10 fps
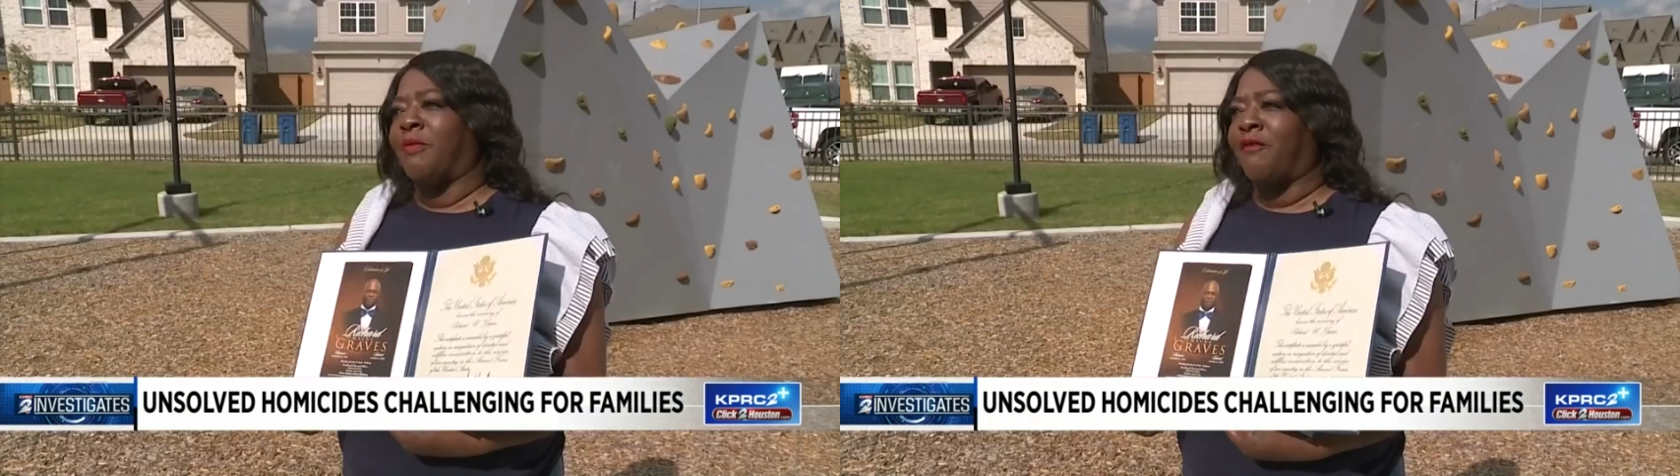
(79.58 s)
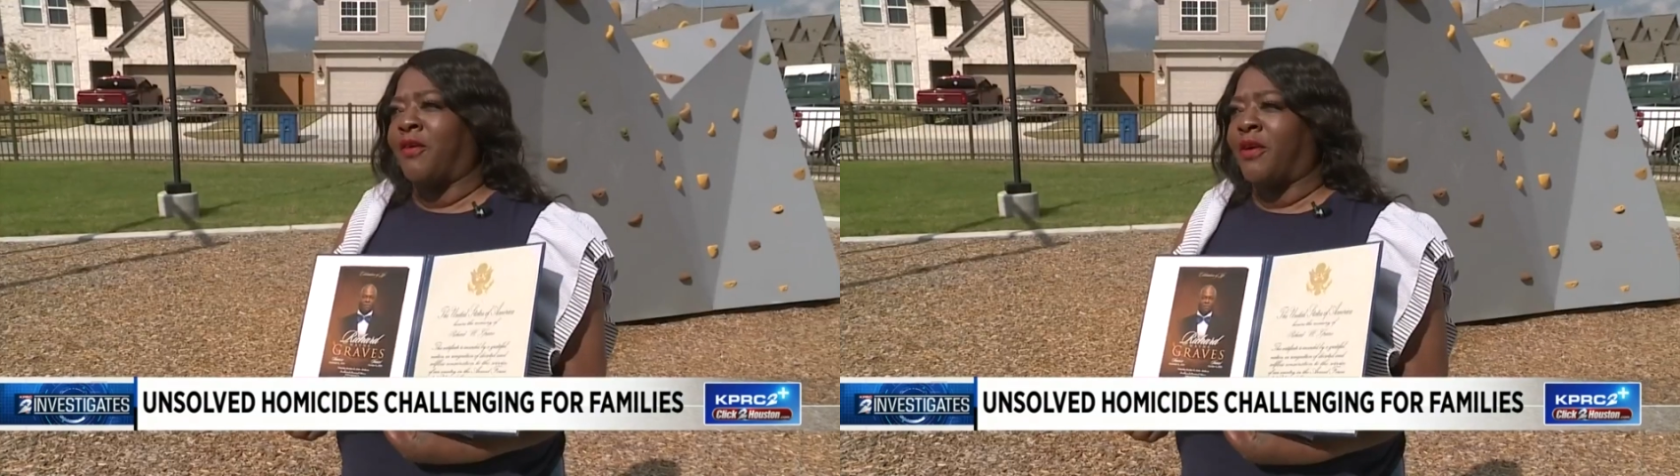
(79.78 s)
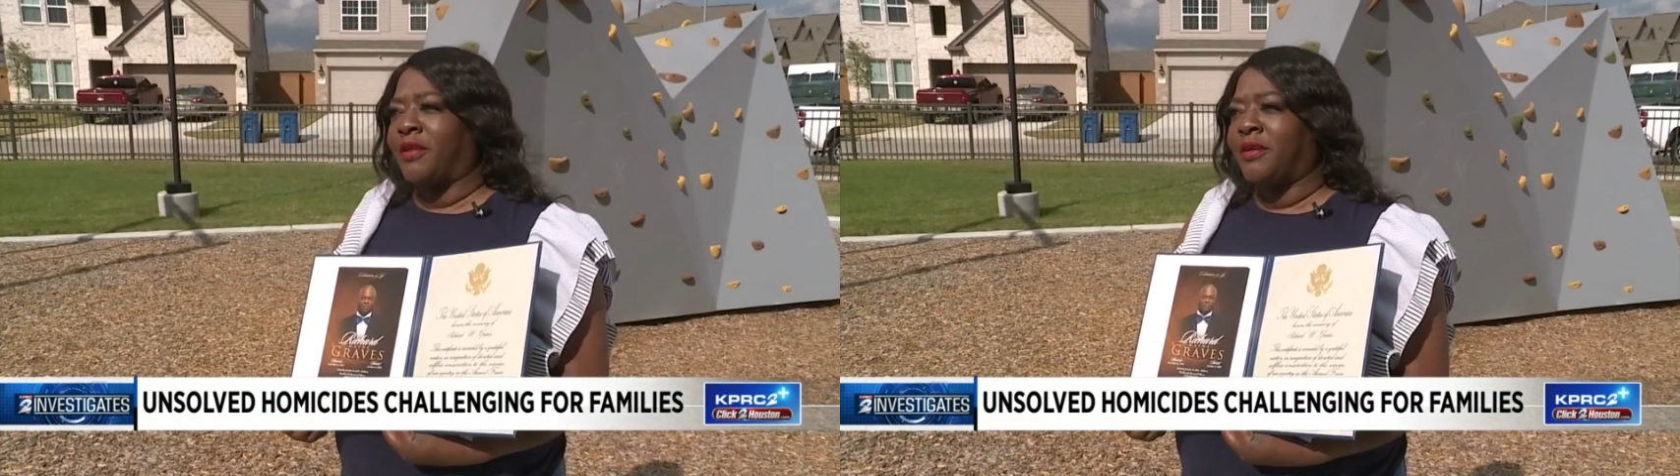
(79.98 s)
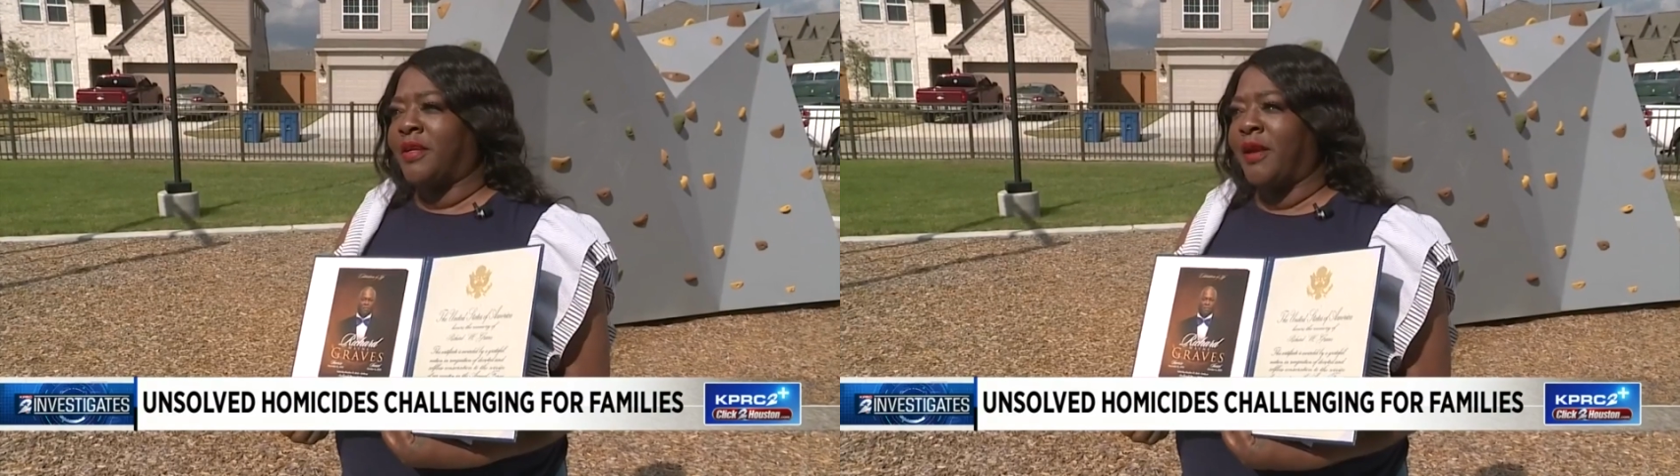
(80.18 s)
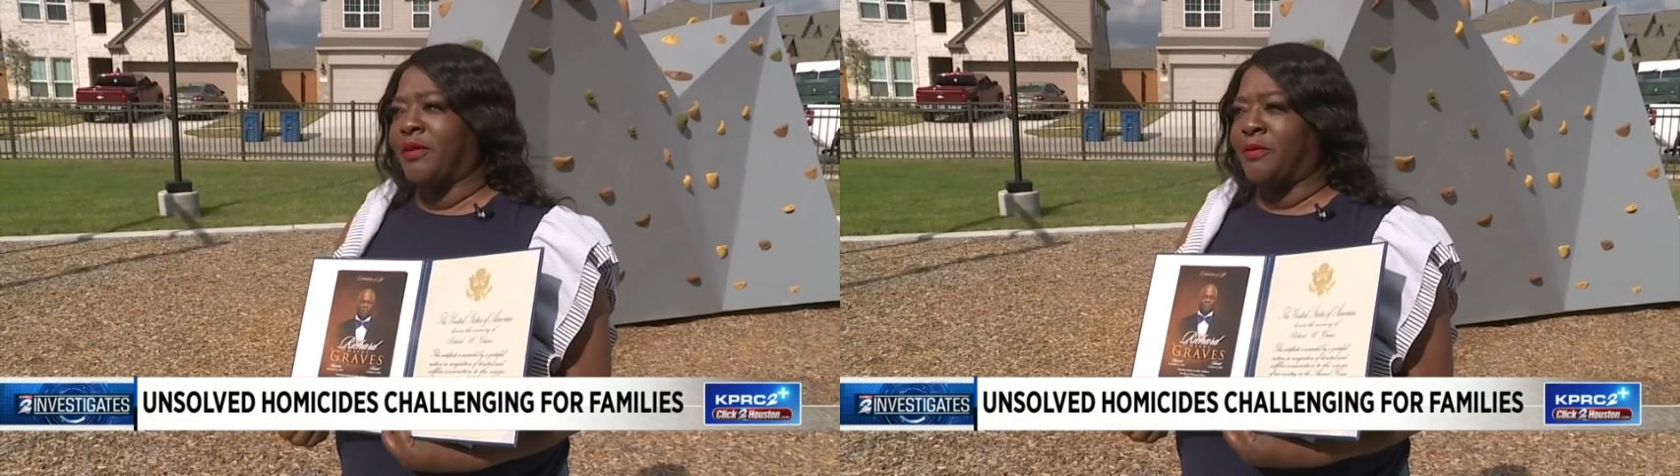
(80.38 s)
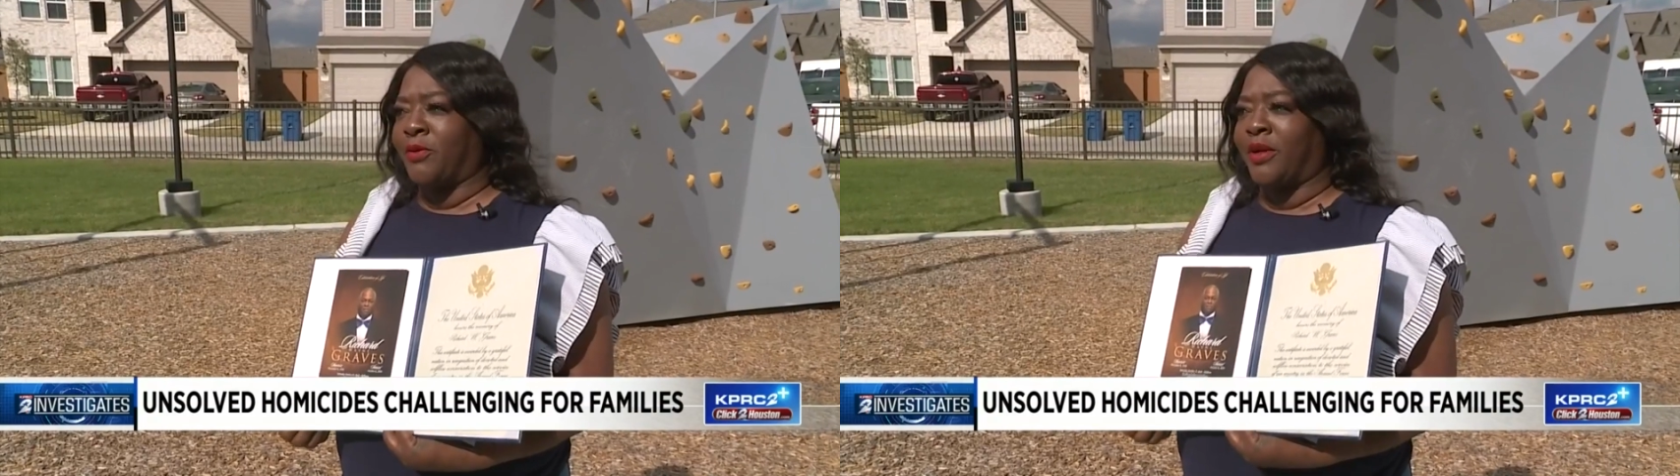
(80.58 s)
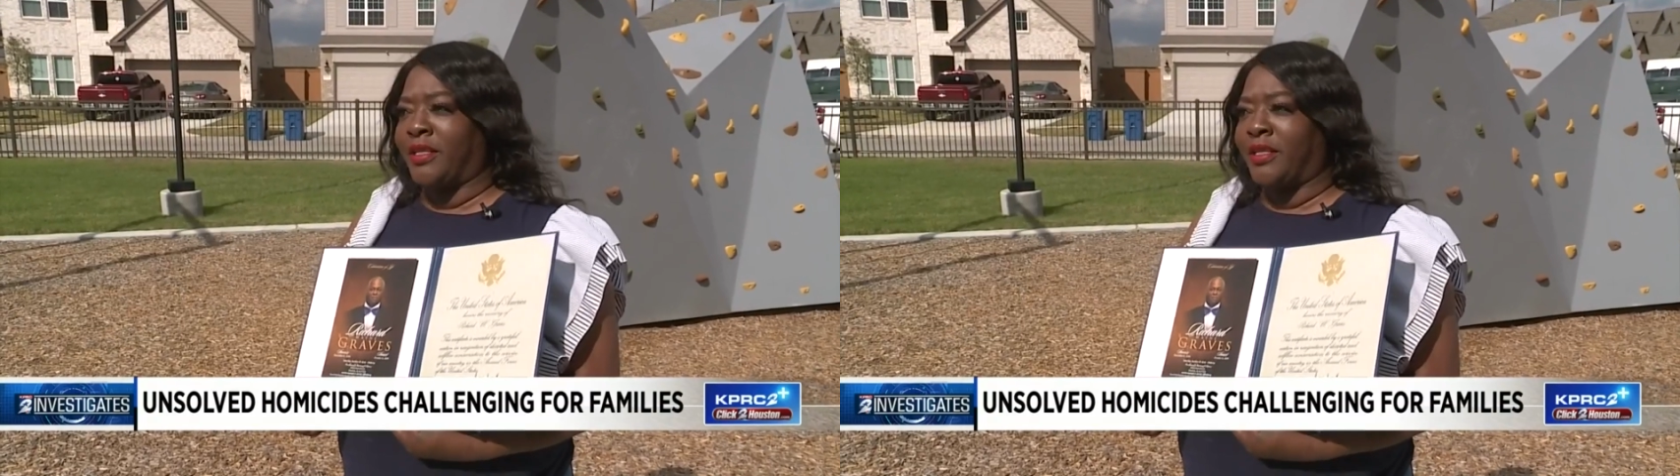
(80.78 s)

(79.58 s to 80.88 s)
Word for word: father. He was brutally